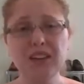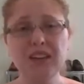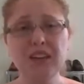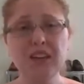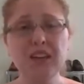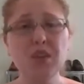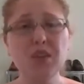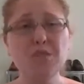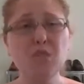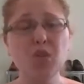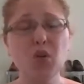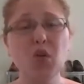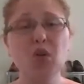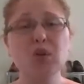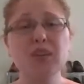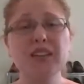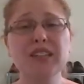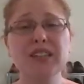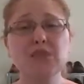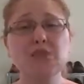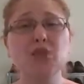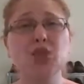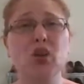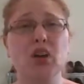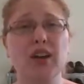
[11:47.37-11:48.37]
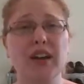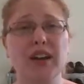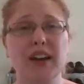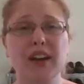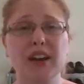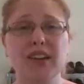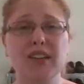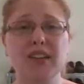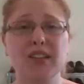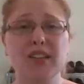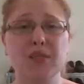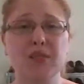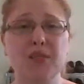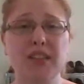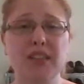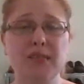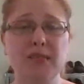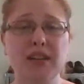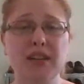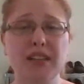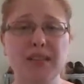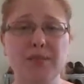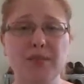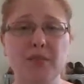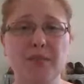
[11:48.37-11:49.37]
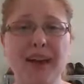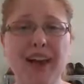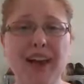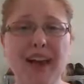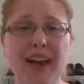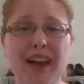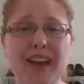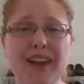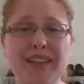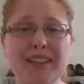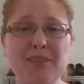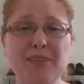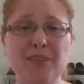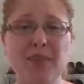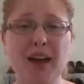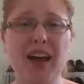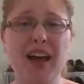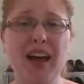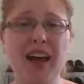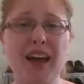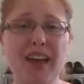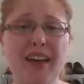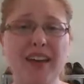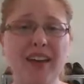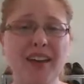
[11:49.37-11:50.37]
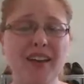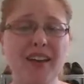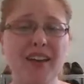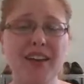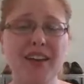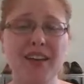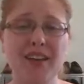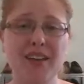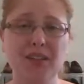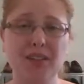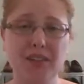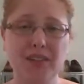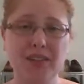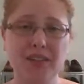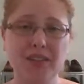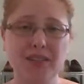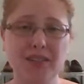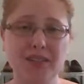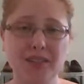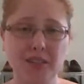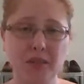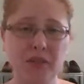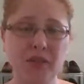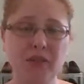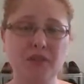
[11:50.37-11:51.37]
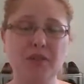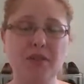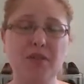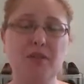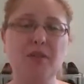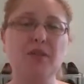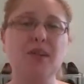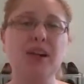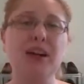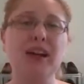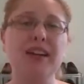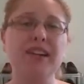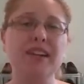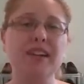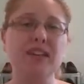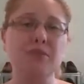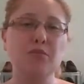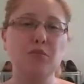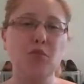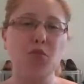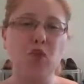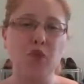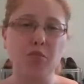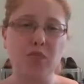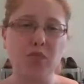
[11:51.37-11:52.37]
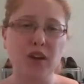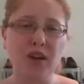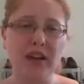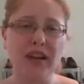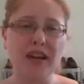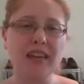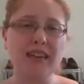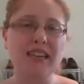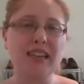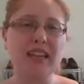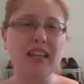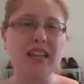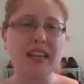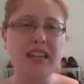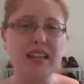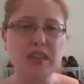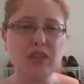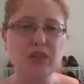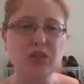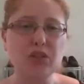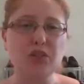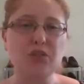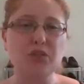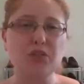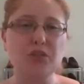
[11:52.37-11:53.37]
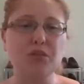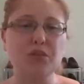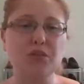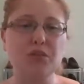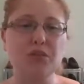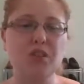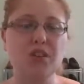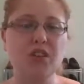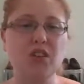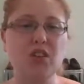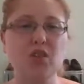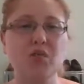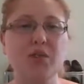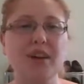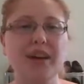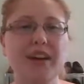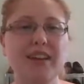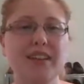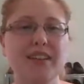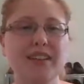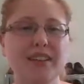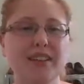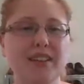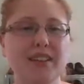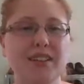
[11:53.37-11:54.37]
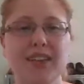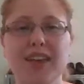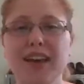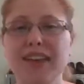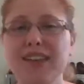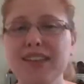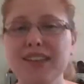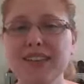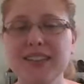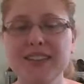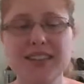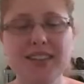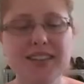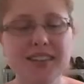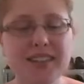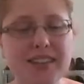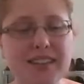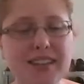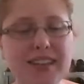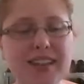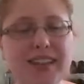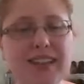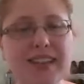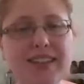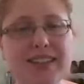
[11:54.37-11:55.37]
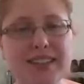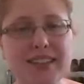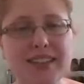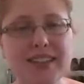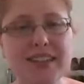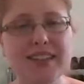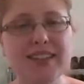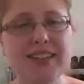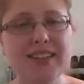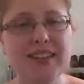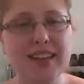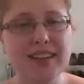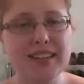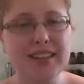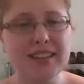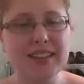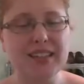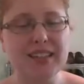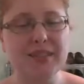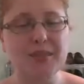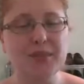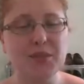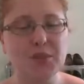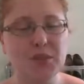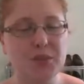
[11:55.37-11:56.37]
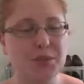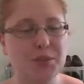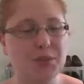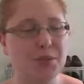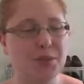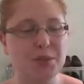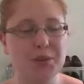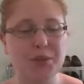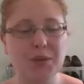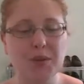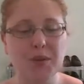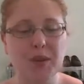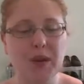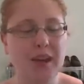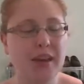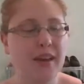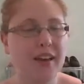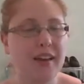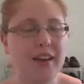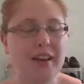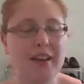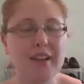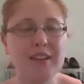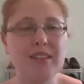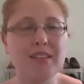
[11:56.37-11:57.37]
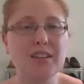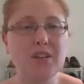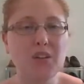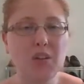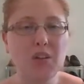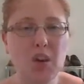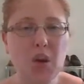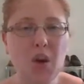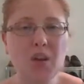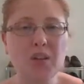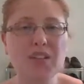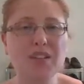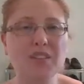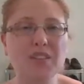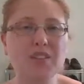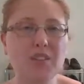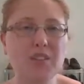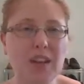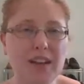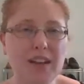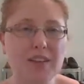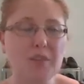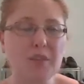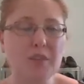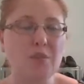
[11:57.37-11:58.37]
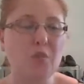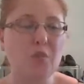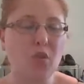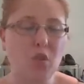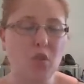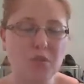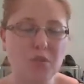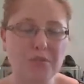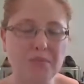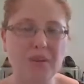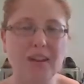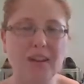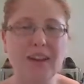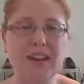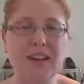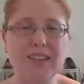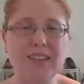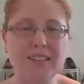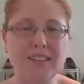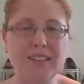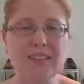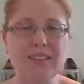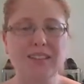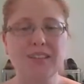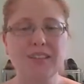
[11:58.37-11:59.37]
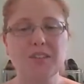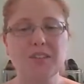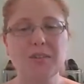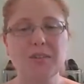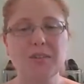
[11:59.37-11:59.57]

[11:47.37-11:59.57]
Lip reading: imported products, which must be paid by the people that were trying to import products into the US. So that essentially is an incentive to not try to import products and to